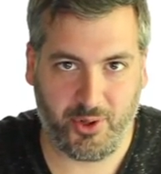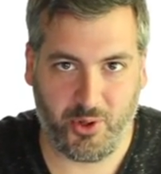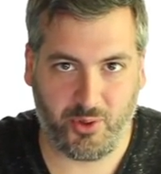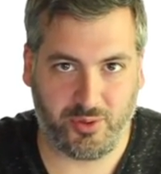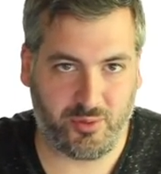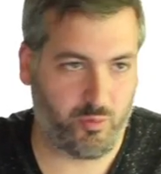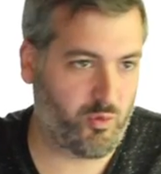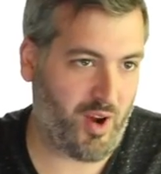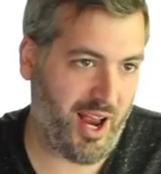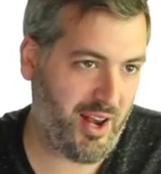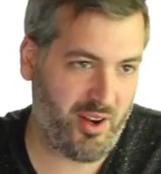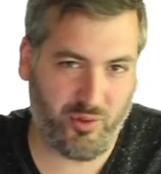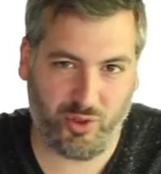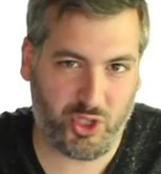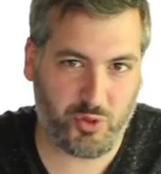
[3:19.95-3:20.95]
You
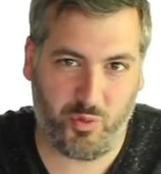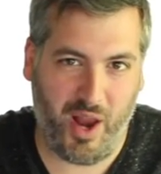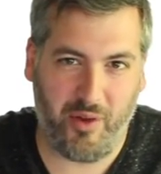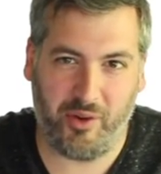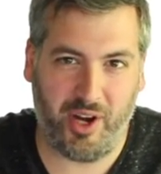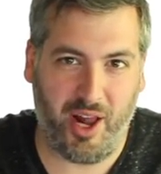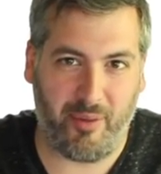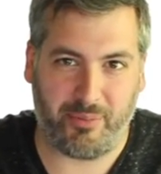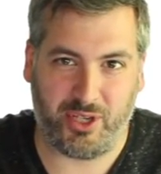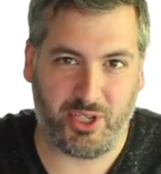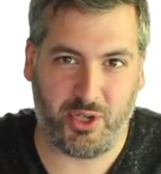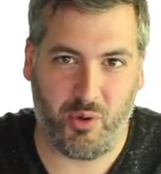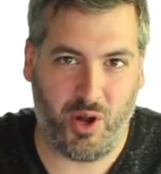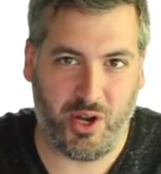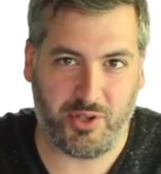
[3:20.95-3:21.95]
just round it up to
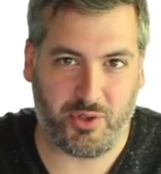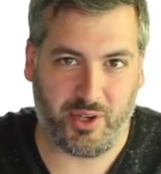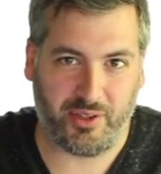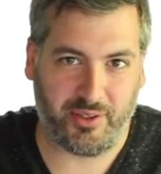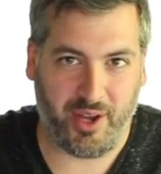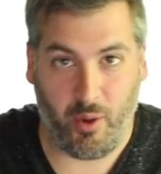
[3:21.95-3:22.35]
200.